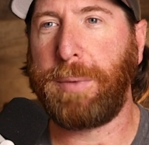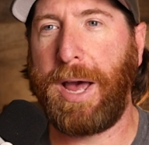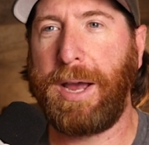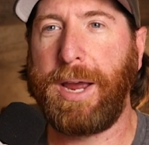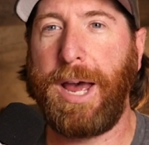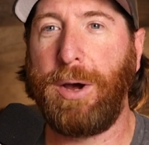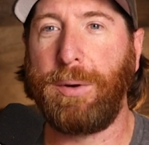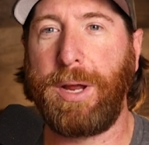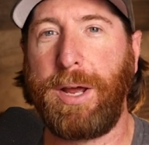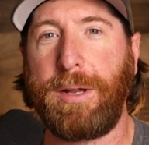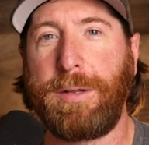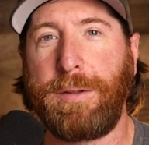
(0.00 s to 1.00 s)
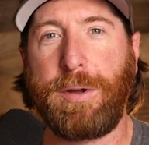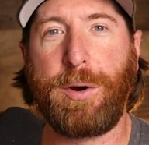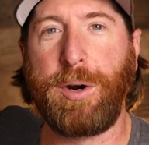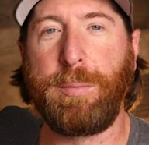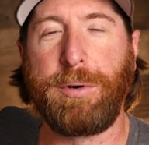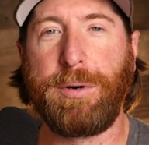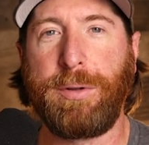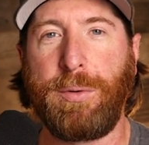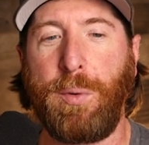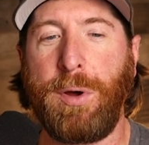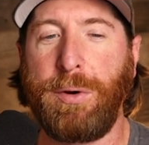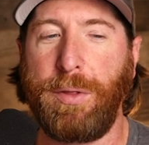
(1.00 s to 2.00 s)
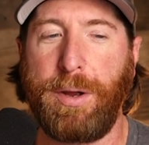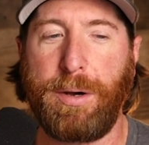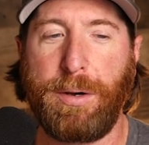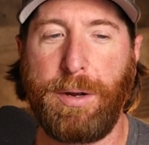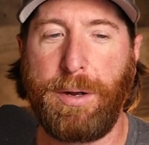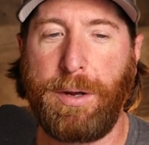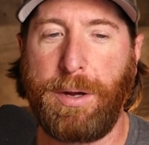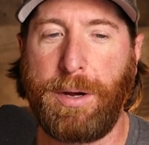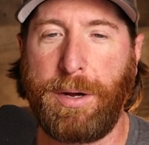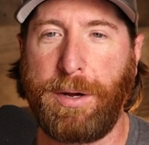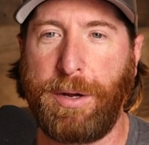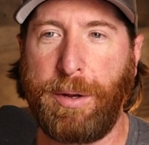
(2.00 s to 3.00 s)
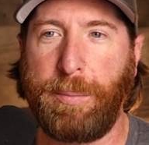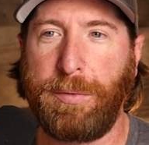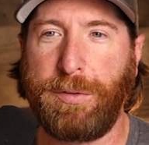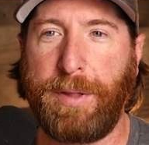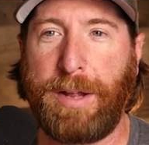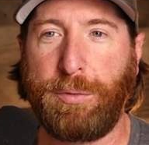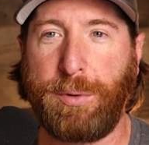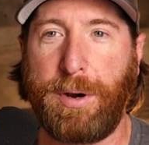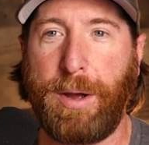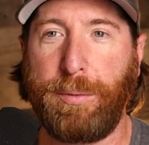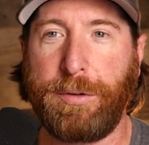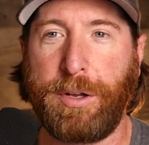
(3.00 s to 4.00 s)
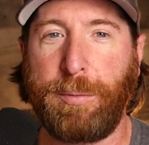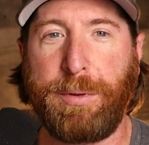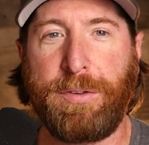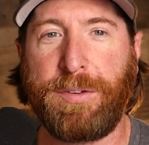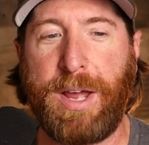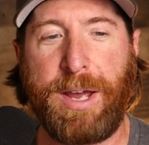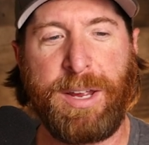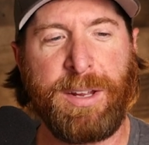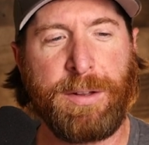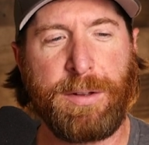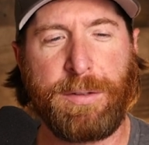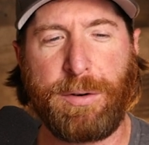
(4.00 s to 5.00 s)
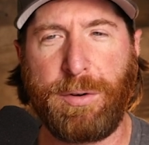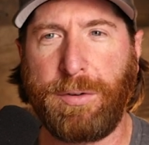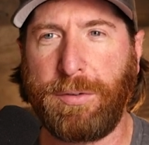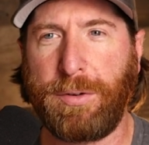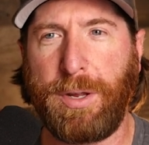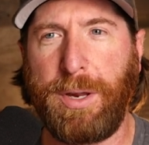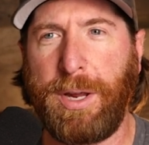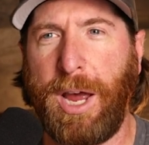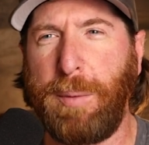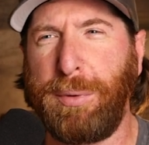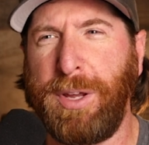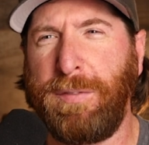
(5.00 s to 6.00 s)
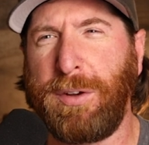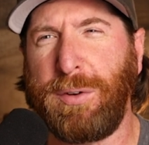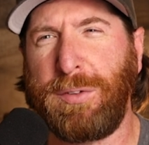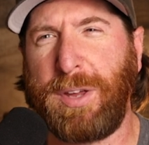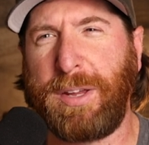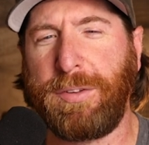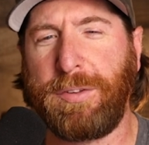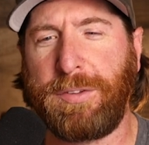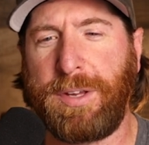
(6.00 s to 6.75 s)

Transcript: back out at the harbor and the water there. So that's where I was going to be staying. I believe there's like